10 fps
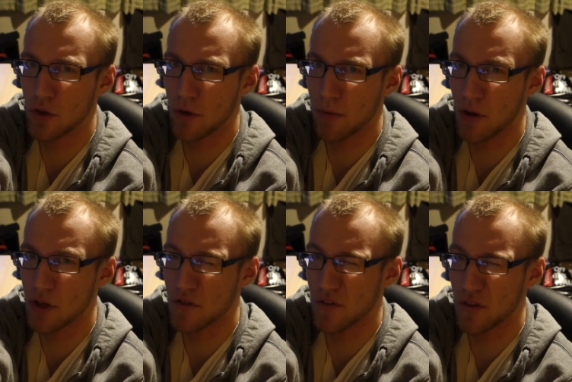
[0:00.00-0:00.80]
do
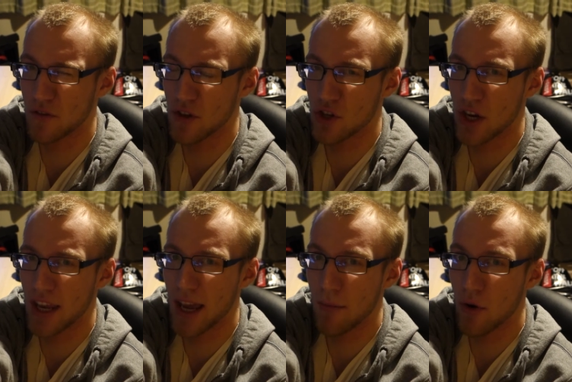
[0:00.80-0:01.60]
apologise for the shade
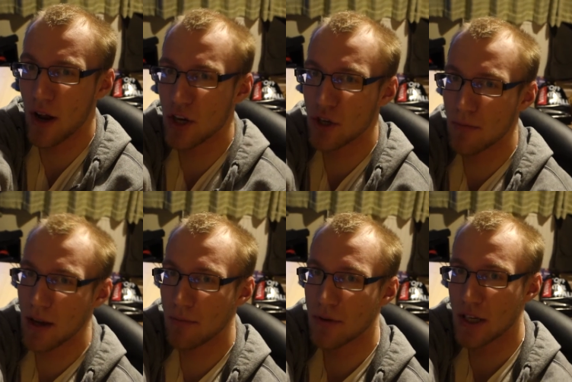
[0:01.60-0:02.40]
camera. As you
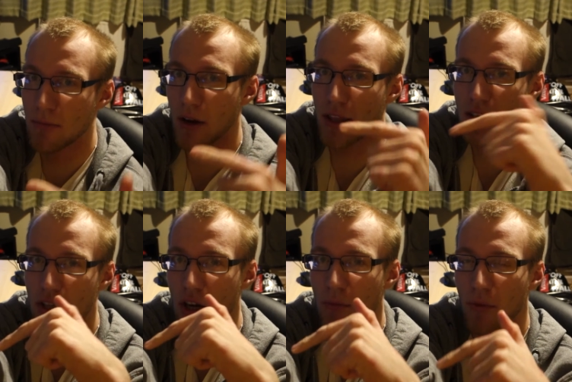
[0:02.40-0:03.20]
may see by this
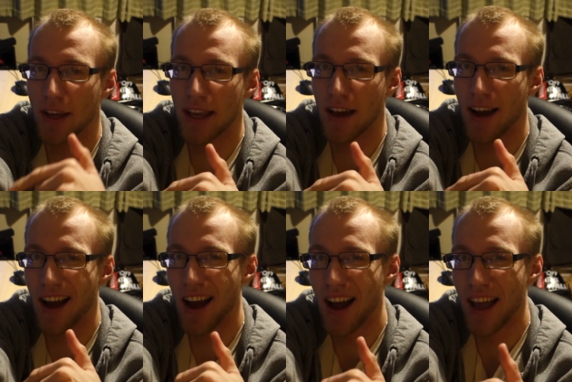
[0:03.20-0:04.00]
arm right here,
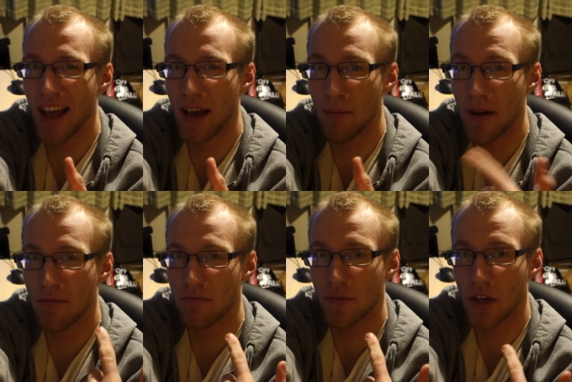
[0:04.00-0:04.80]
I am
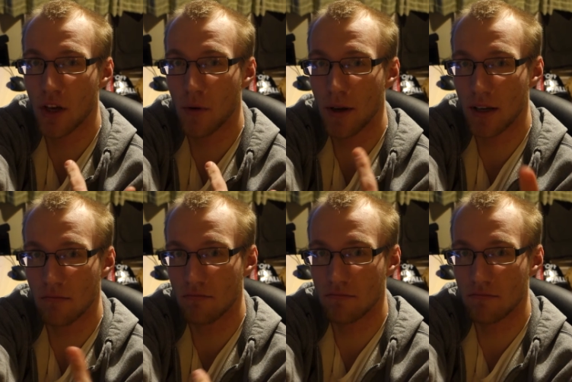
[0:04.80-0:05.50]
videoing